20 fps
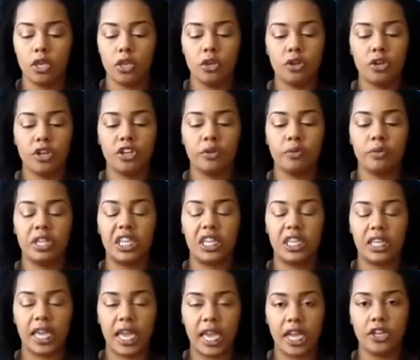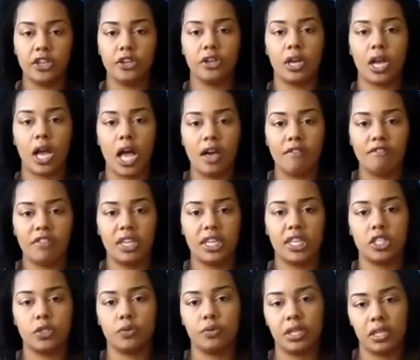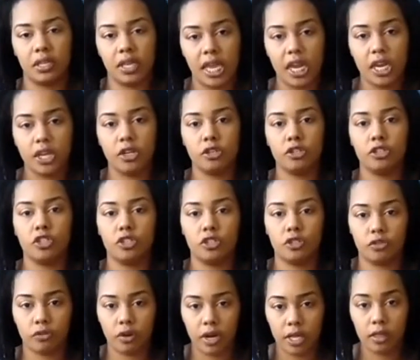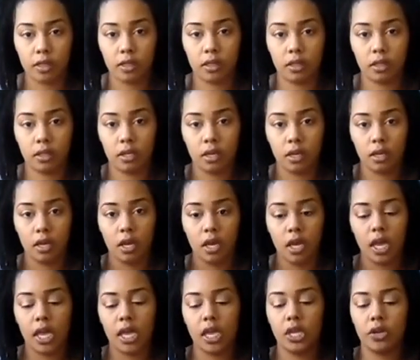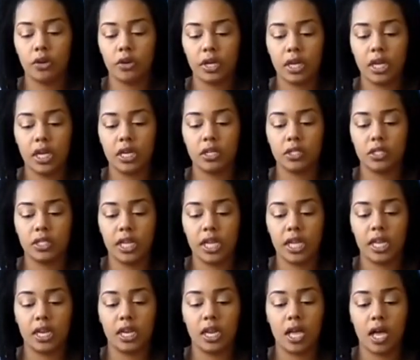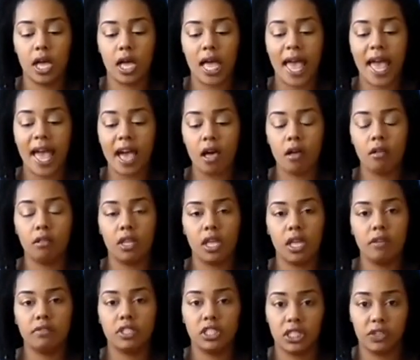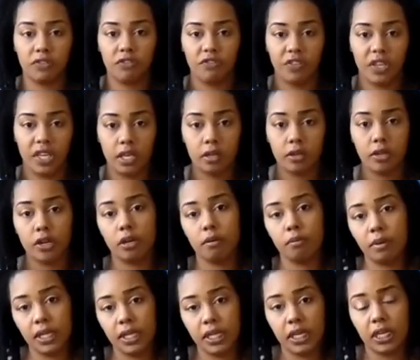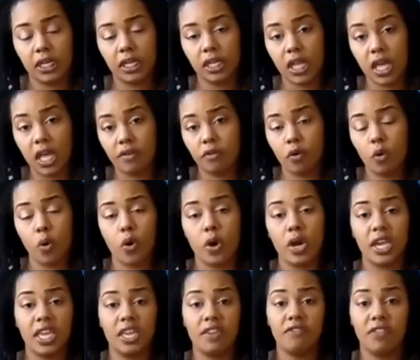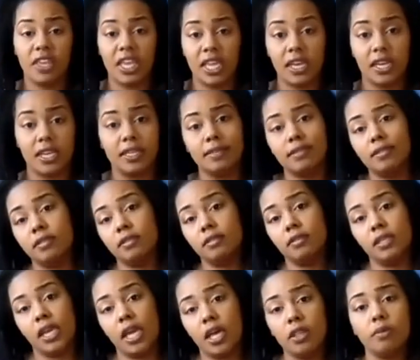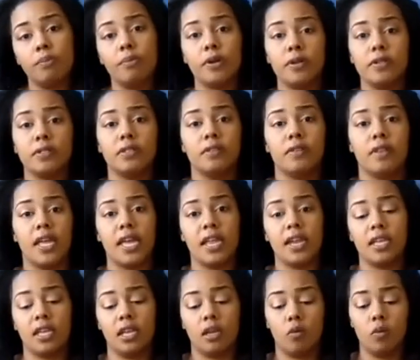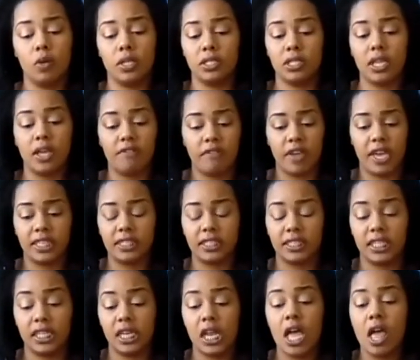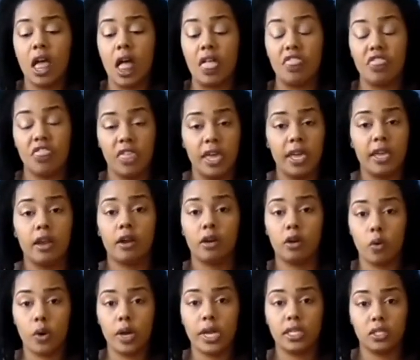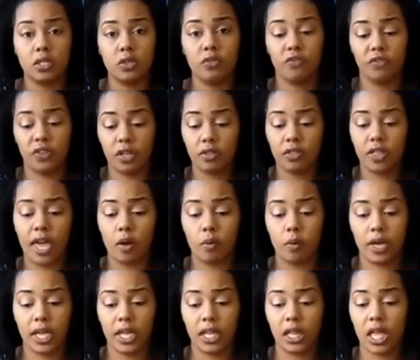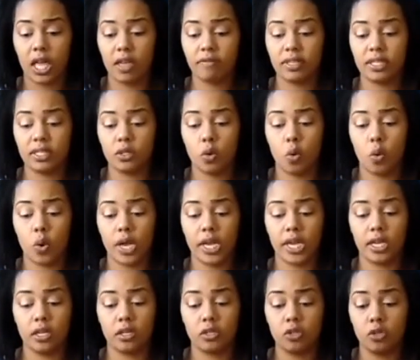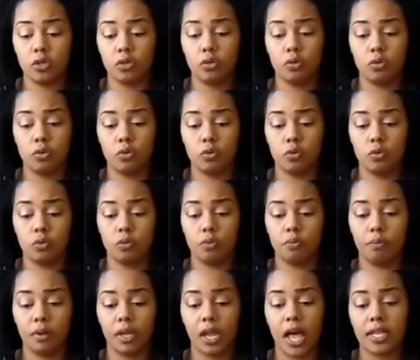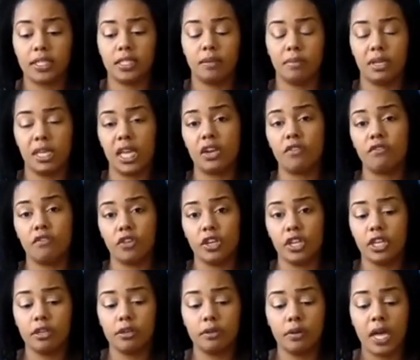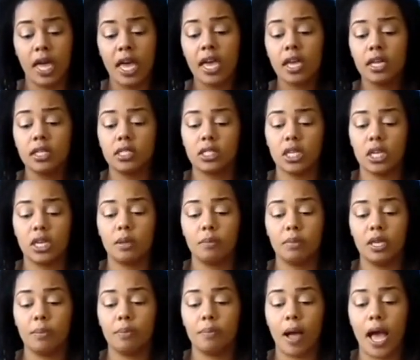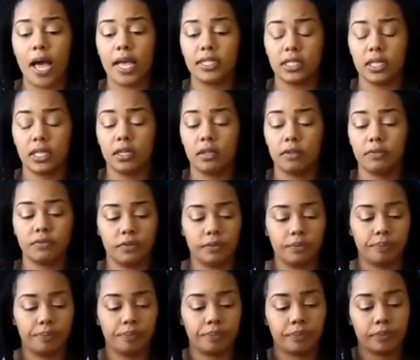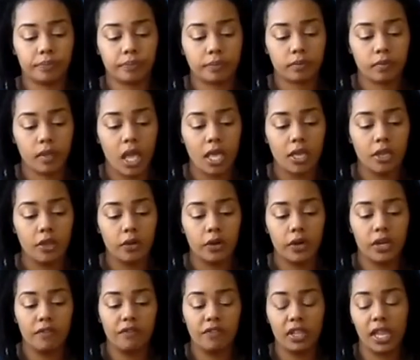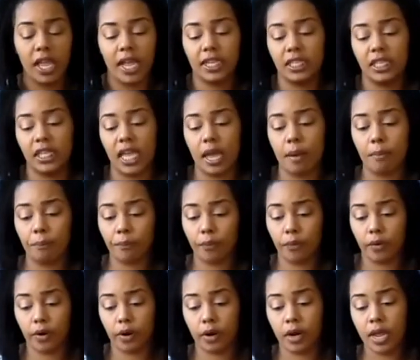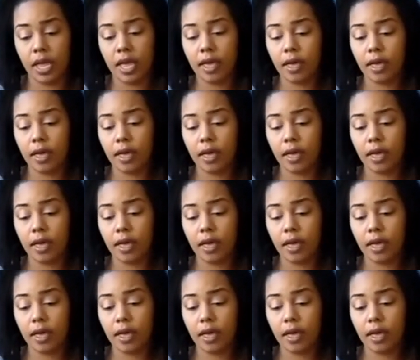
You're going to regain your confidence, regain your strength, and you're going to understand how love should feel, your ability to love. Or if it is the other person that was affected, they are going to feel that way. Love is going to blossom again for you. It's going to be positive. You're going to feel like the Emperor.